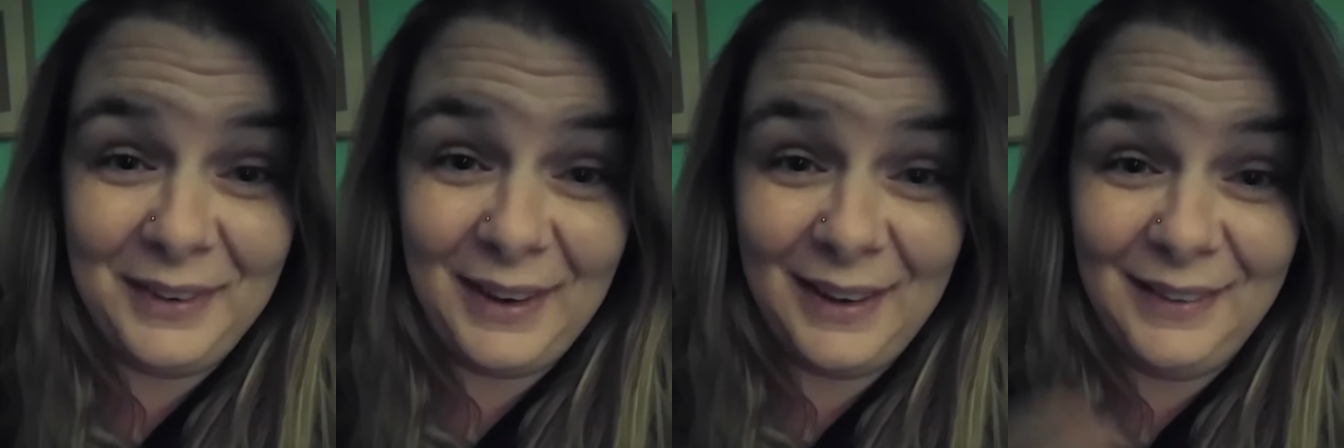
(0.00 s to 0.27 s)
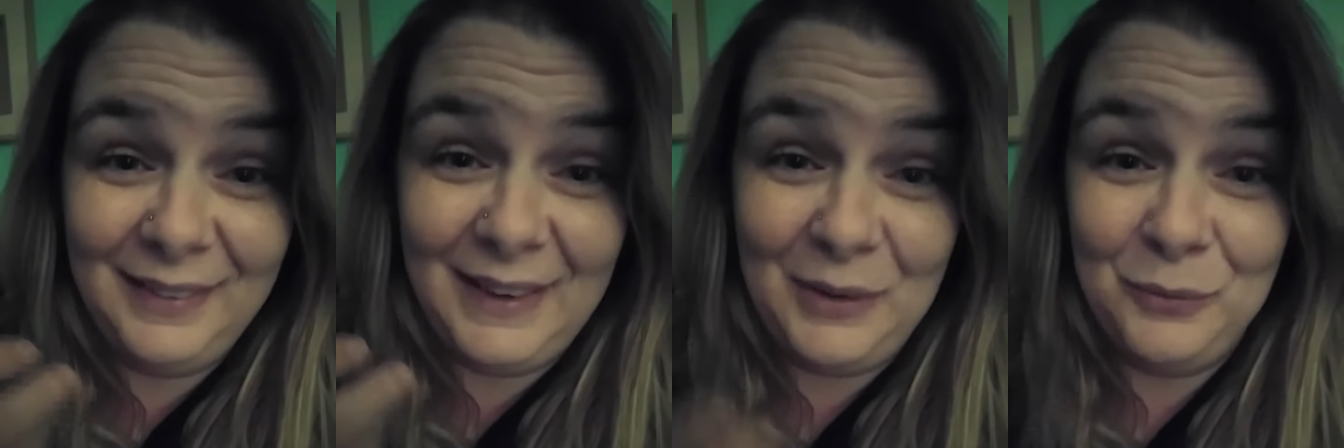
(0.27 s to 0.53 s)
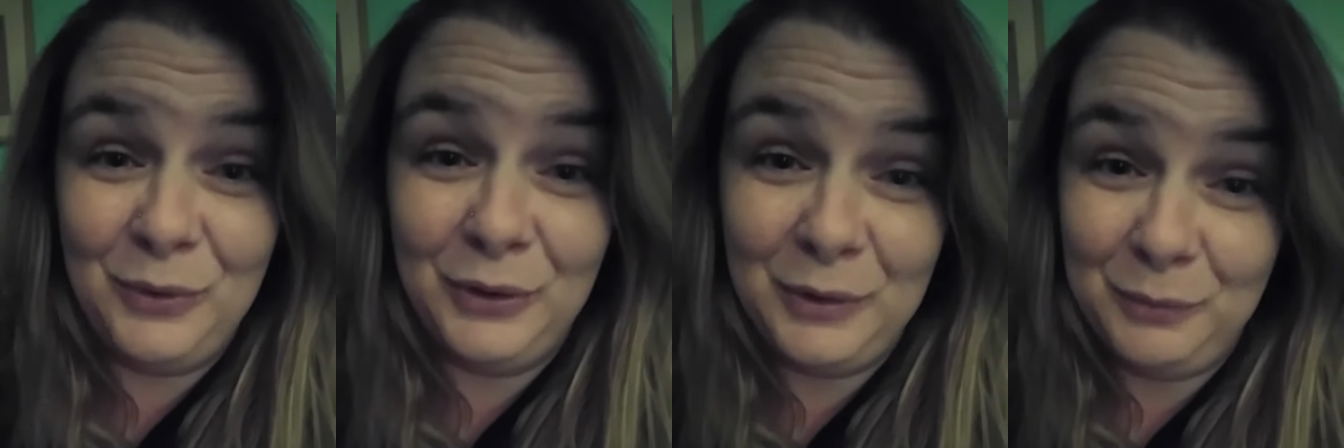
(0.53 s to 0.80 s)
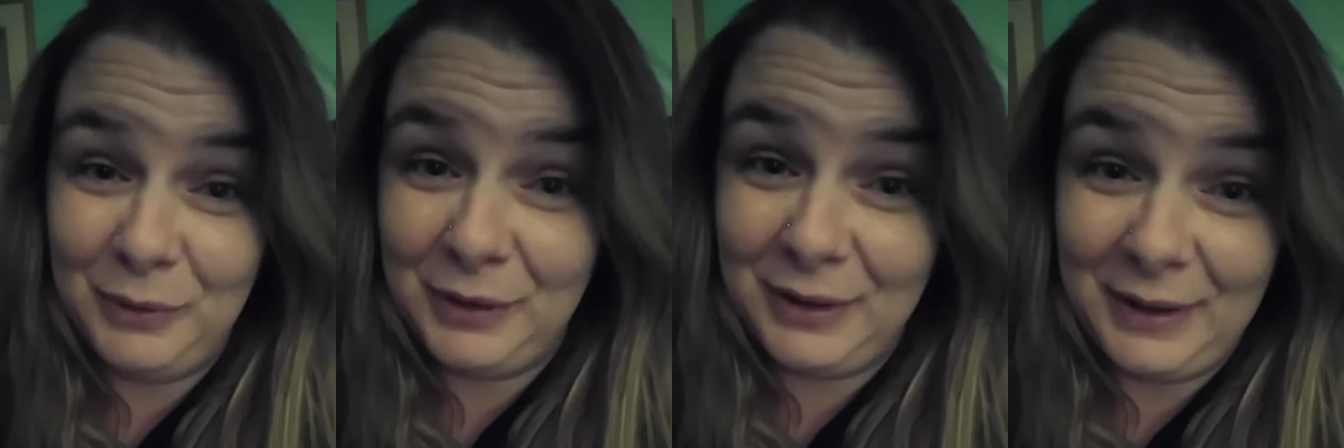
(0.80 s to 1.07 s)
And they really,
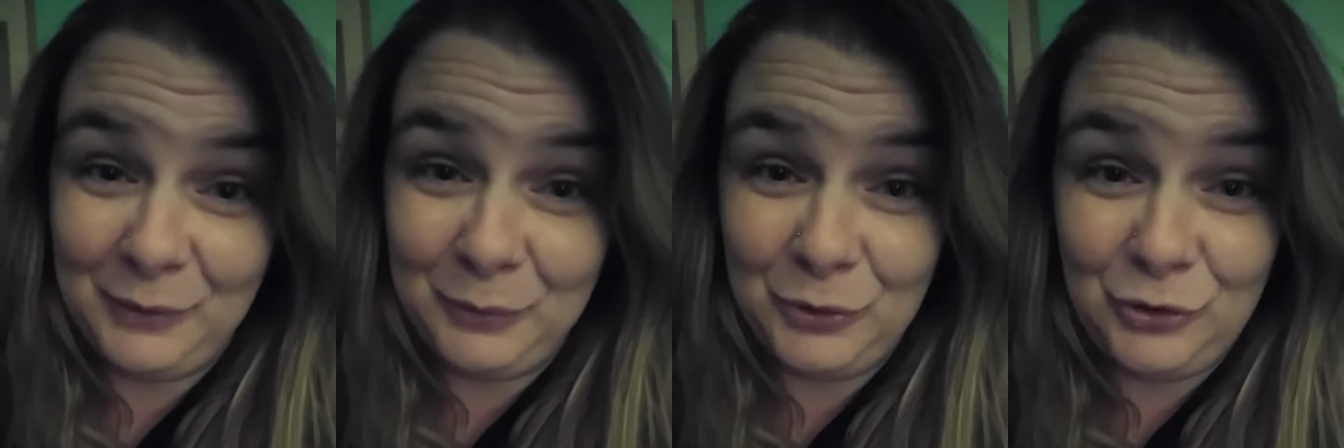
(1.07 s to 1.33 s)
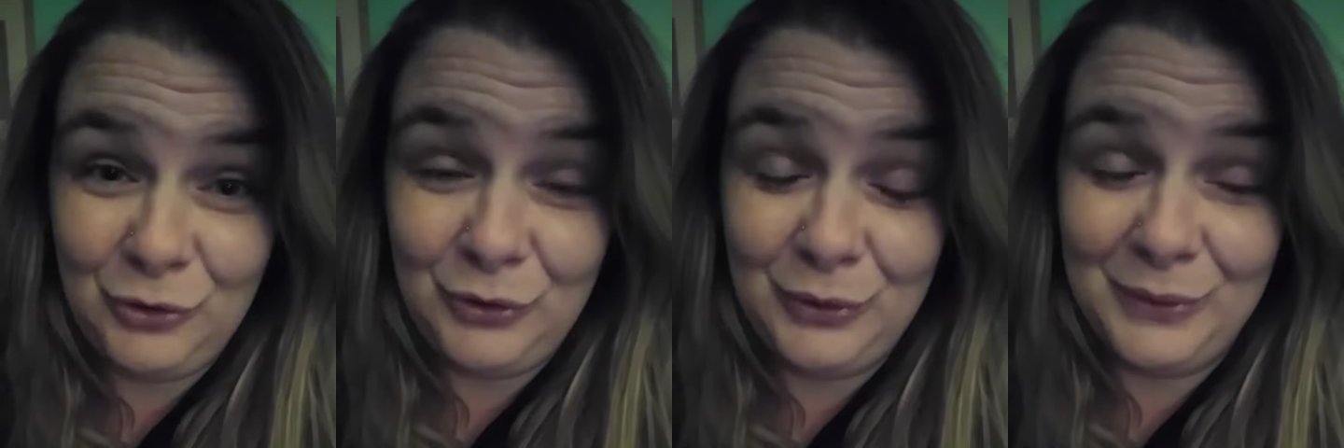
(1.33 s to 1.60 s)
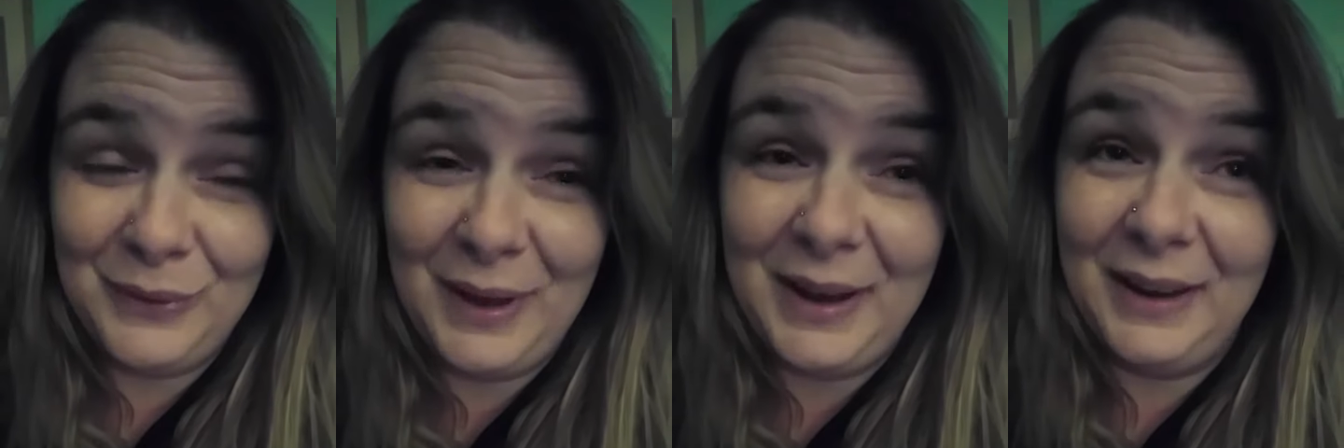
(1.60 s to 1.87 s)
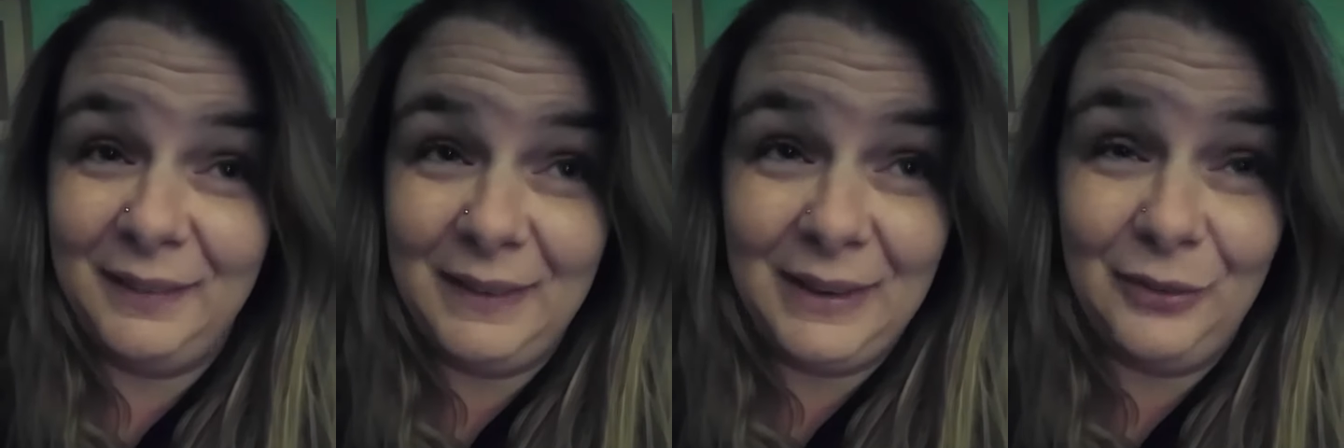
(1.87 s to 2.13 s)
really like what you do. And
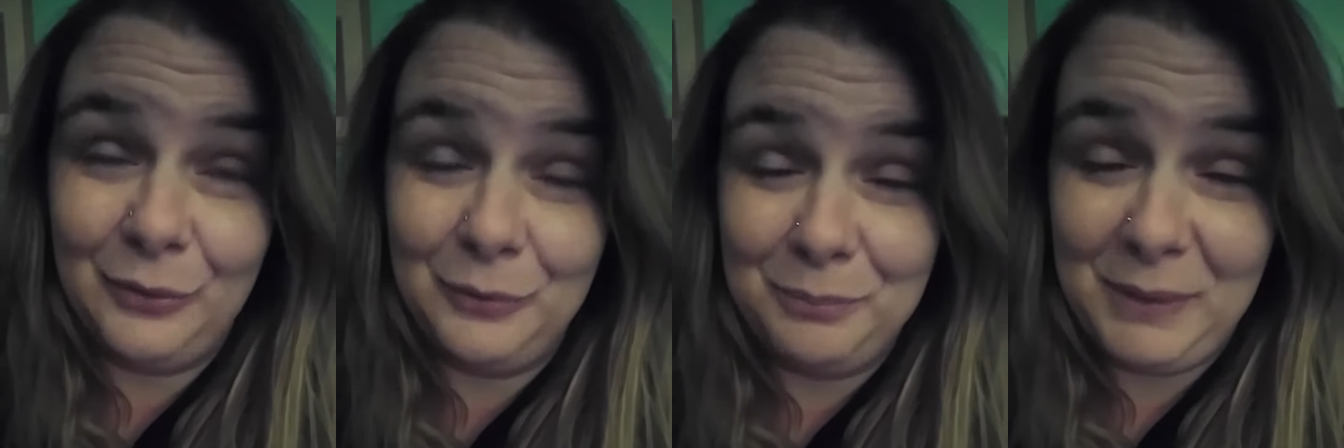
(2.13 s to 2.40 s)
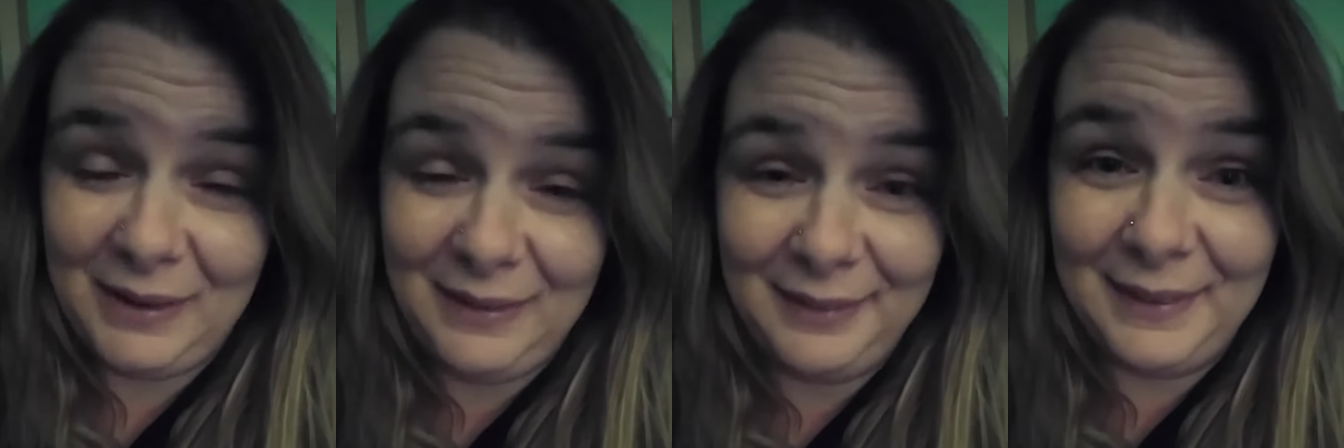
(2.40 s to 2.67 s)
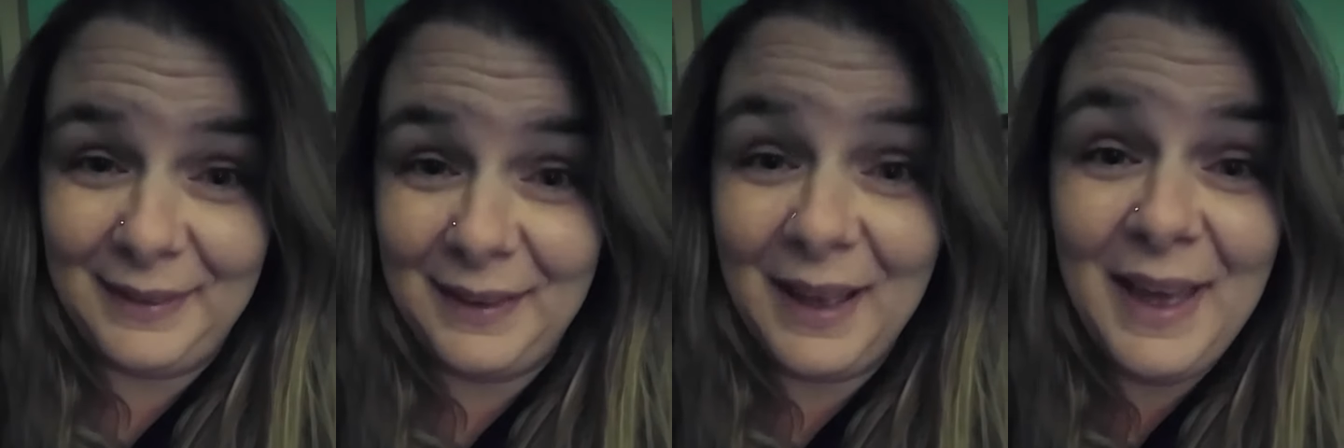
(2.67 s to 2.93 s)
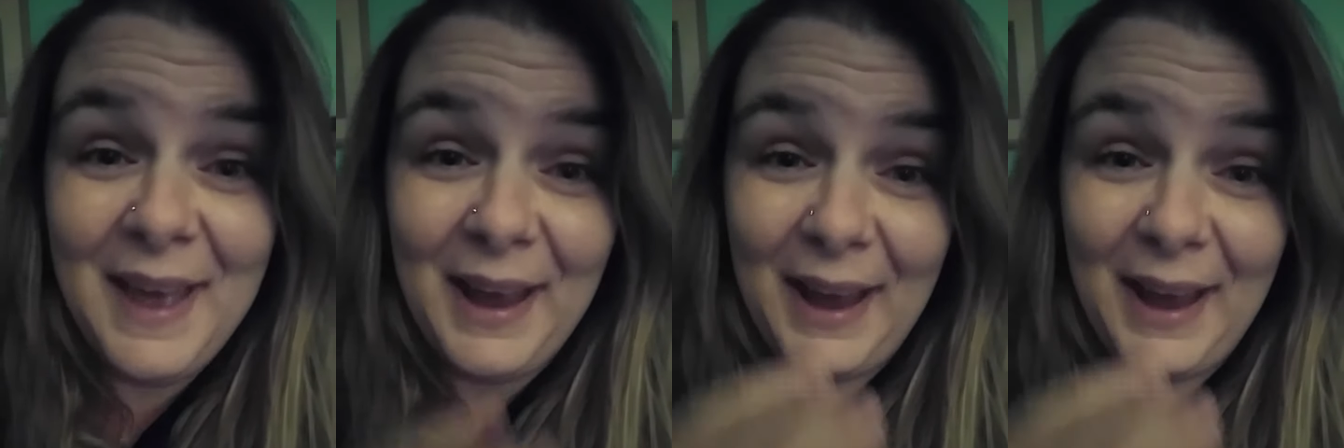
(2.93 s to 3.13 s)
I think it's amazing.